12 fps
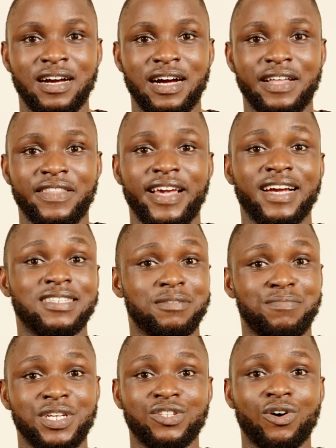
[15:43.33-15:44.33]
and they
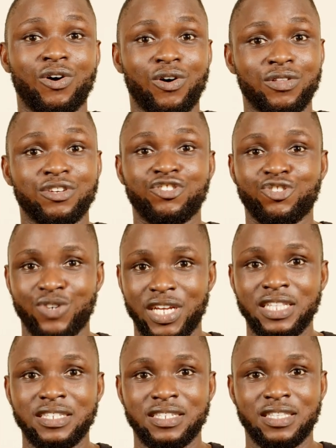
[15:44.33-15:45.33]
exhibit other
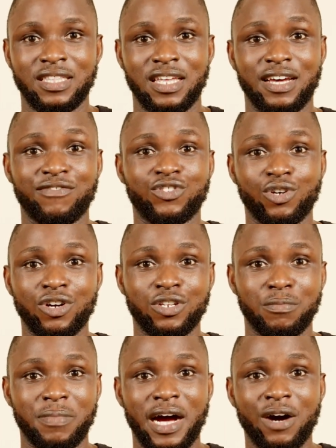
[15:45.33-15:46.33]
traits that I've talked
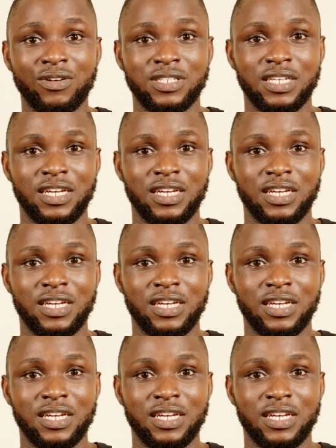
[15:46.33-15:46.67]
about